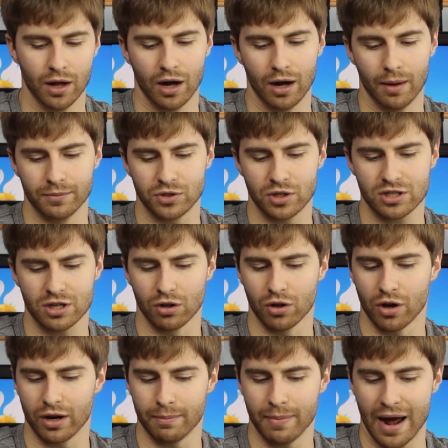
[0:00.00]
Um, just a
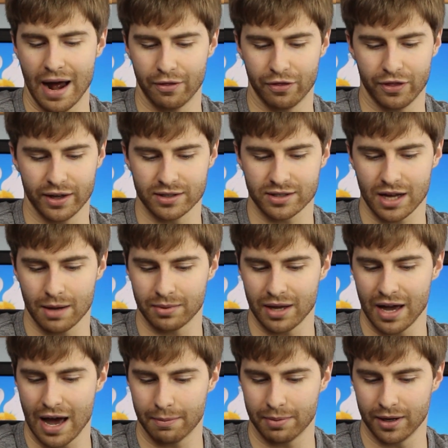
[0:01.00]
lot of bad things kept
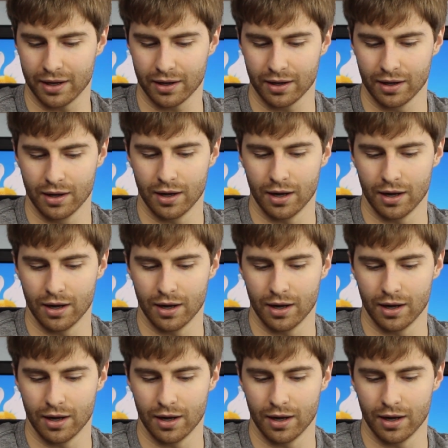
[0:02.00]
happening.